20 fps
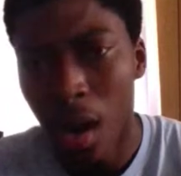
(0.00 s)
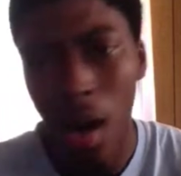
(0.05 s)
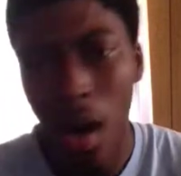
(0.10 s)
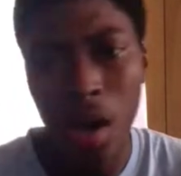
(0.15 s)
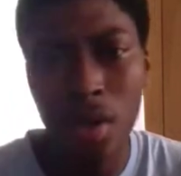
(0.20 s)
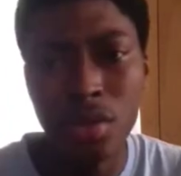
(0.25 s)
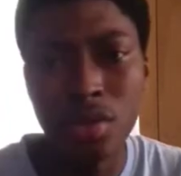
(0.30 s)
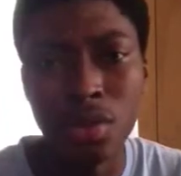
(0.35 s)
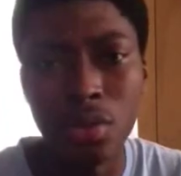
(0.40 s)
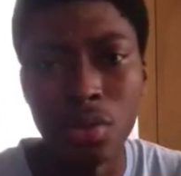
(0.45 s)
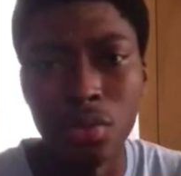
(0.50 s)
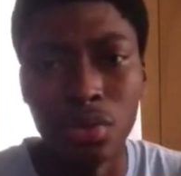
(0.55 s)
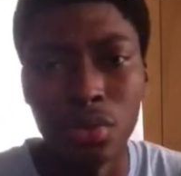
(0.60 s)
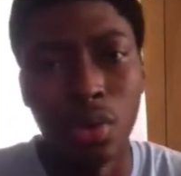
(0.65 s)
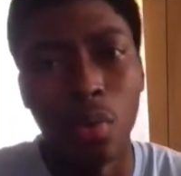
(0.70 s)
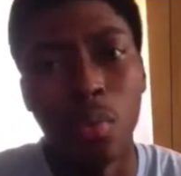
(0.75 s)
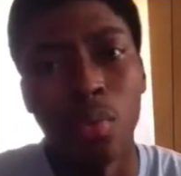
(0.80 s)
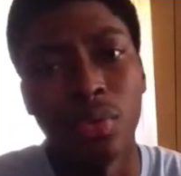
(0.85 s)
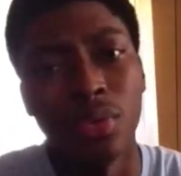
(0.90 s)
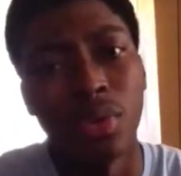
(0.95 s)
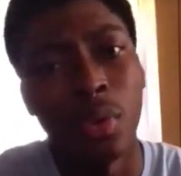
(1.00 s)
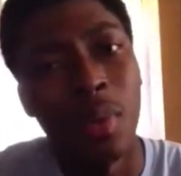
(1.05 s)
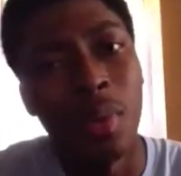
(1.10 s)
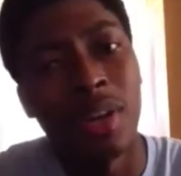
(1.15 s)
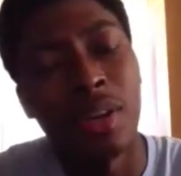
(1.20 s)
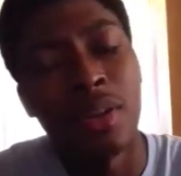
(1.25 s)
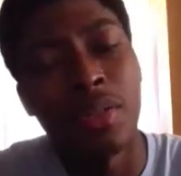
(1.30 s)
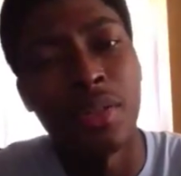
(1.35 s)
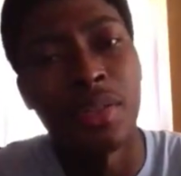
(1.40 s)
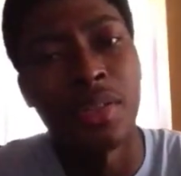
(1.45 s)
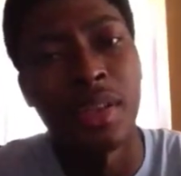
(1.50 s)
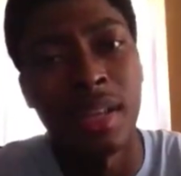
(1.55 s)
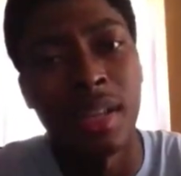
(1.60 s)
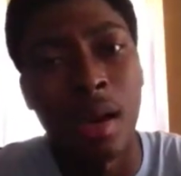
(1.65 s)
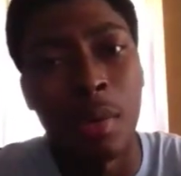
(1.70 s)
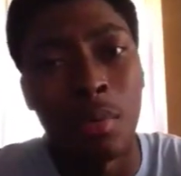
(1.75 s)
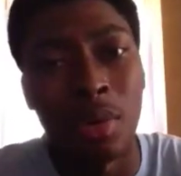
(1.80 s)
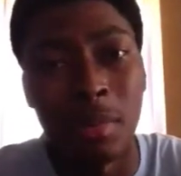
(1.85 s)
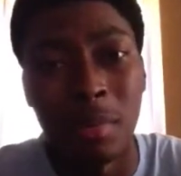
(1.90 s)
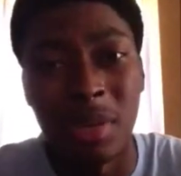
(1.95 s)
Also, the one other thing
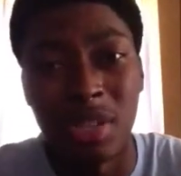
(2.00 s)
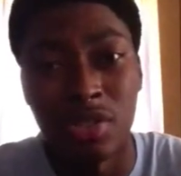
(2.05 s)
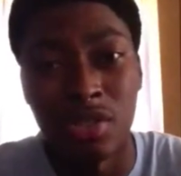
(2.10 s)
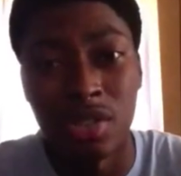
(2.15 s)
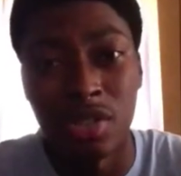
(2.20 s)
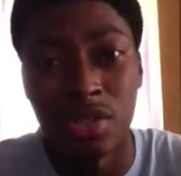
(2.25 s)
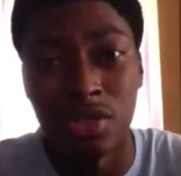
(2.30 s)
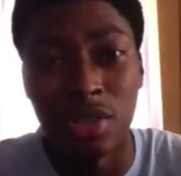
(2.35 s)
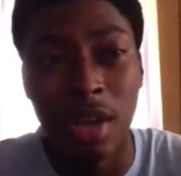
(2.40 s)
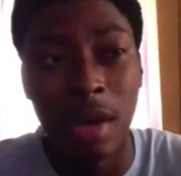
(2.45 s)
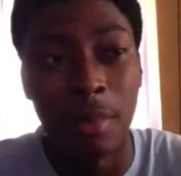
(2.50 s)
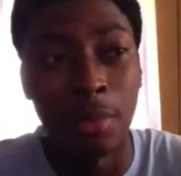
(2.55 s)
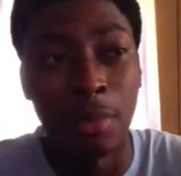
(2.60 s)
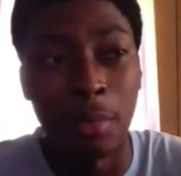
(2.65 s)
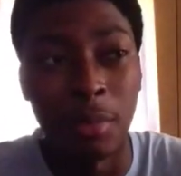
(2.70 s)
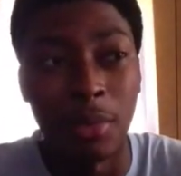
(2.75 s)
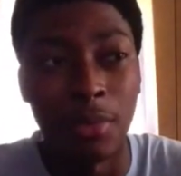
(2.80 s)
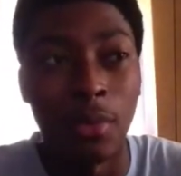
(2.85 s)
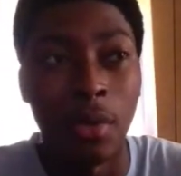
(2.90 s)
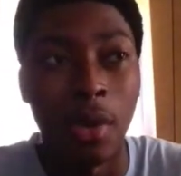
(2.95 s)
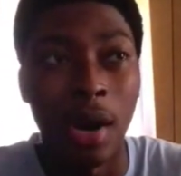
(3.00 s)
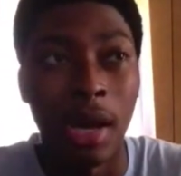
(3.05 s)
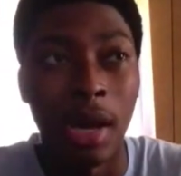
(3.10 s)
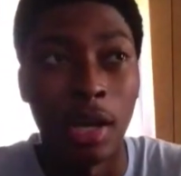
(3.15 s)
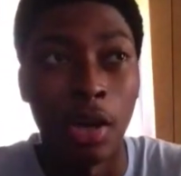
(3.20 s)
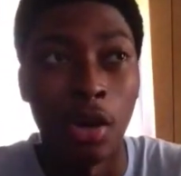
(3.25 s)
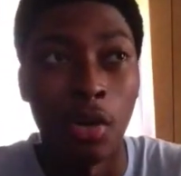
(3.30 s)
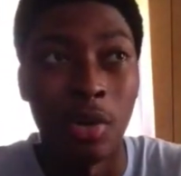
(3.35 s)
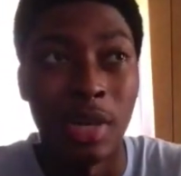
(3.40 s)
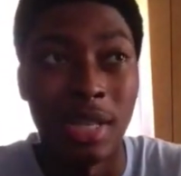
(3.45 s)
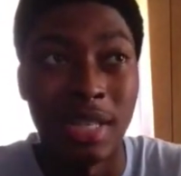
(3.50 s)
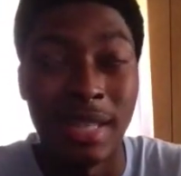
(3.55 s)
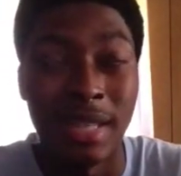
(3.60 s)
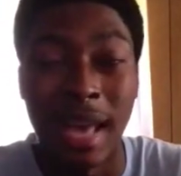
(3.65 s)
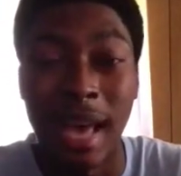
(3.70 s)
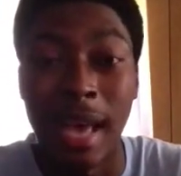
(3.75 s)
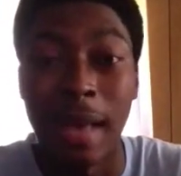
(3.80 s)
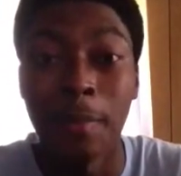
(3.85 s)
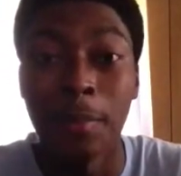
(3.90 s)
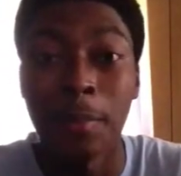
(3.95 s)
I want to mention in this chapter before I go is
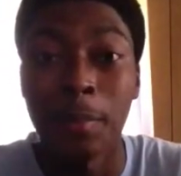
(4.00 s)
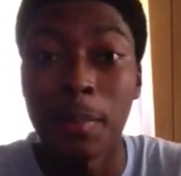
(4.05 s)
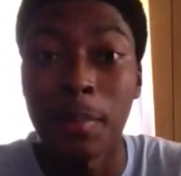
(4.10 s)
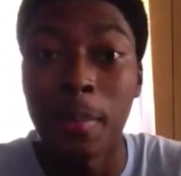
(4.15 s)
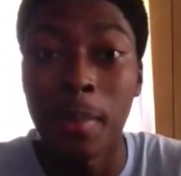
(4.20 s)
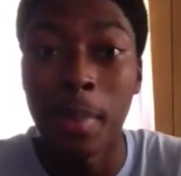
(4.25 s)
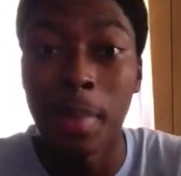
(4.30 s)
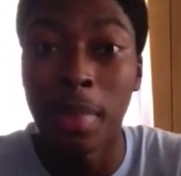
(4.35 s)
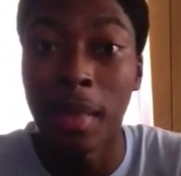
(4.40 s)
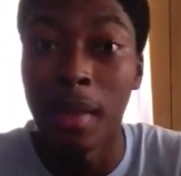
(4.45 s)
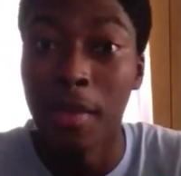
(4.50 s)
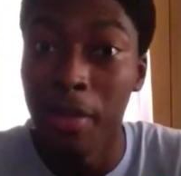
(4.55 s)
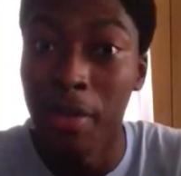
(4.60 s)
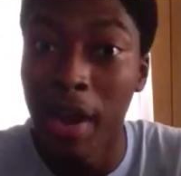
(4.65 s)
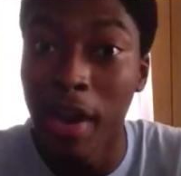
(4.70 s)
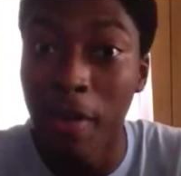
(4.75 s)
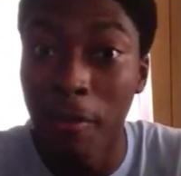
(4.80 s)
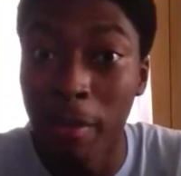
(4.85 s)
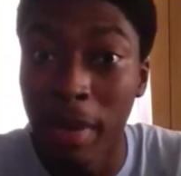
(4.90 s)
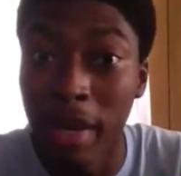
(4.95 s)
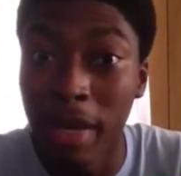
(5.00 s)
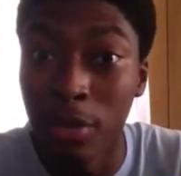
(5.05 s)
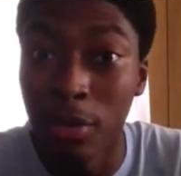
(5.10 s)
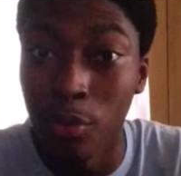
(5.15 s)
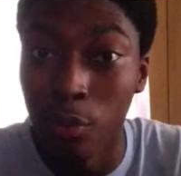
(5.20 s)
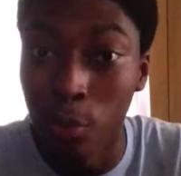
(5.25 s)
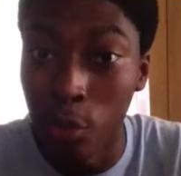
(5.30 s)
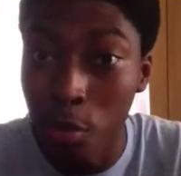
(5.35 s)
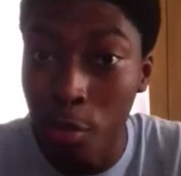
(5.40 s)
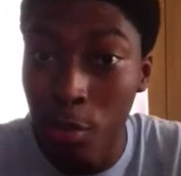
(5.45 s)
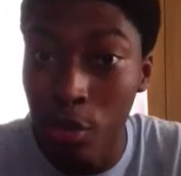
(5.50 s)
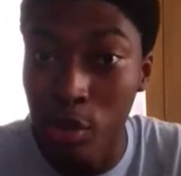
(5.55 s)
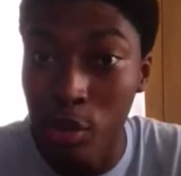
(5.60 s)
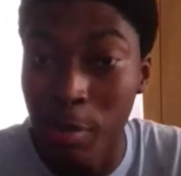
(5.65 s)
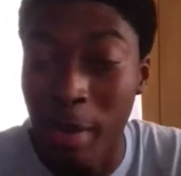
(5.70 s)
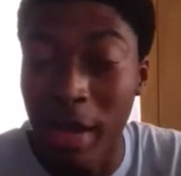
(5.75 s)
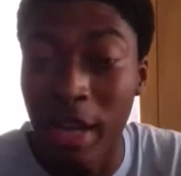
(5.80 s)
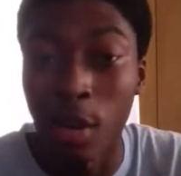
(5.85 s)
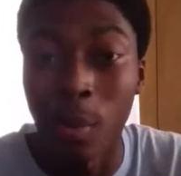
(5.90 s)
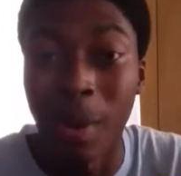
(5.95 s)
that there have been rumors
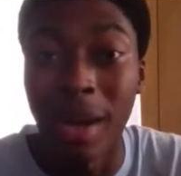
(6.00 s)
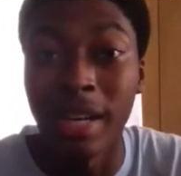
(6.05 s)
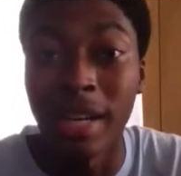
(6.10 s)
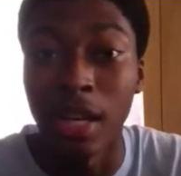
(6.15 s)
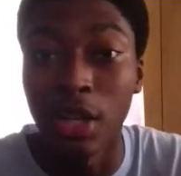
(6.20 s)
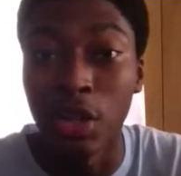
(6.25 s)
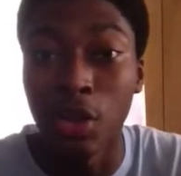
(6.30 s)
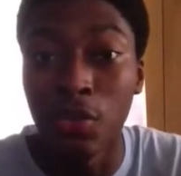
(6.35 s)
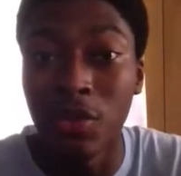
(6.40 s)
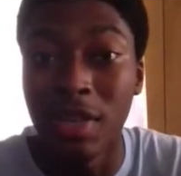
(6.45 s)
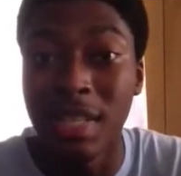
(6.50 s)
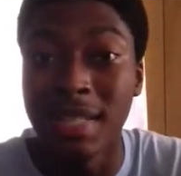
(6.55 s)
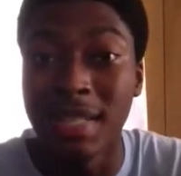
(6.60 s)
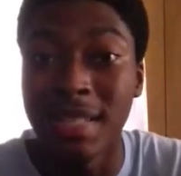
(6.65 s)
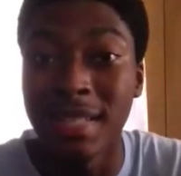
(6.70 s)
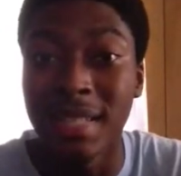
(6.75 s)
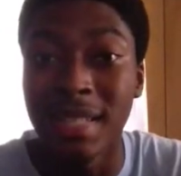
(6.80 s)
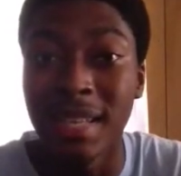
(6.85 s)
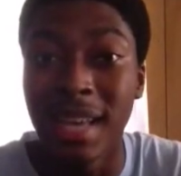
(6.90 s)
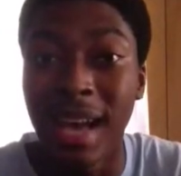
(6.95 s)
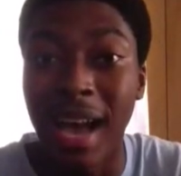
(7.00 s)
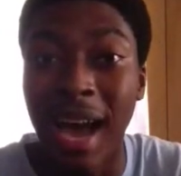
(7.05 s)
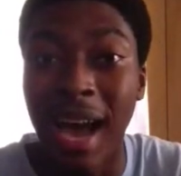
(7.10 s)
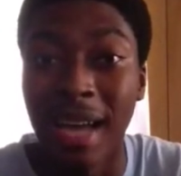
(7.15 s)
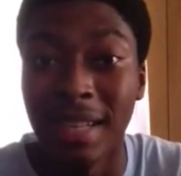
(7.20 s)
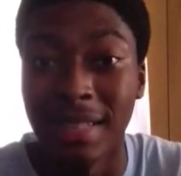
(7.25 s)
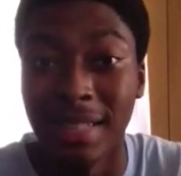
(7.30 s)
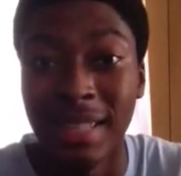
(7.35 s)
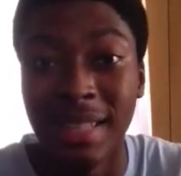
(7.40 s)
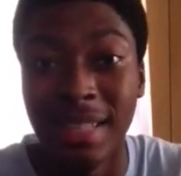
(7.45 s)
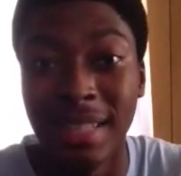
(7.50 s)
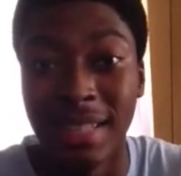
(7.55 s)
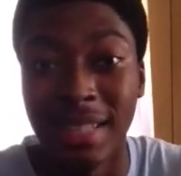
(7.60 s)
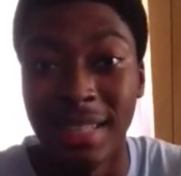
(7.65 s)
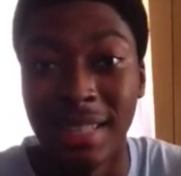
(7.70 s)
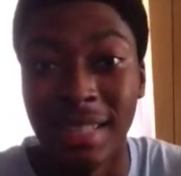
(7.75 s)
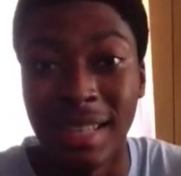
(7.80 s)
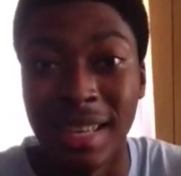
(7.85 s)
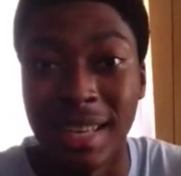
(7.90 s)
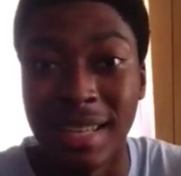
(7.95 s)
spreading around that Luffy's
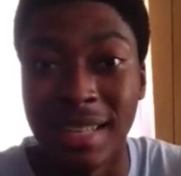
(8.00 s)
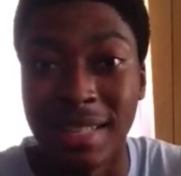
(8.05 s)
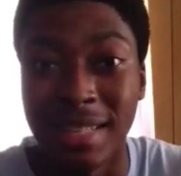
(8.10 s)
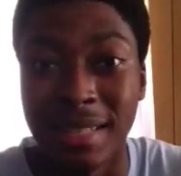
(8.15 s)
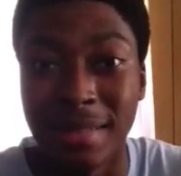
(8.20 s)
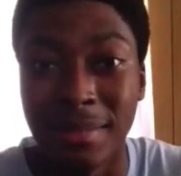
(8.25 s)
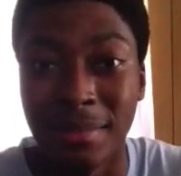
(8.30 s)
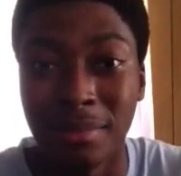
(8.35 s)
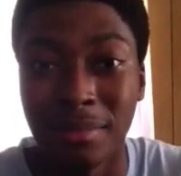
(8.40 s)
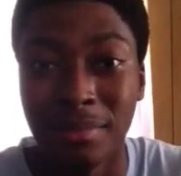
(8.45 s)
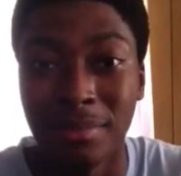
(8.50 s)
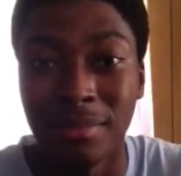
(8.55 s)
identity is,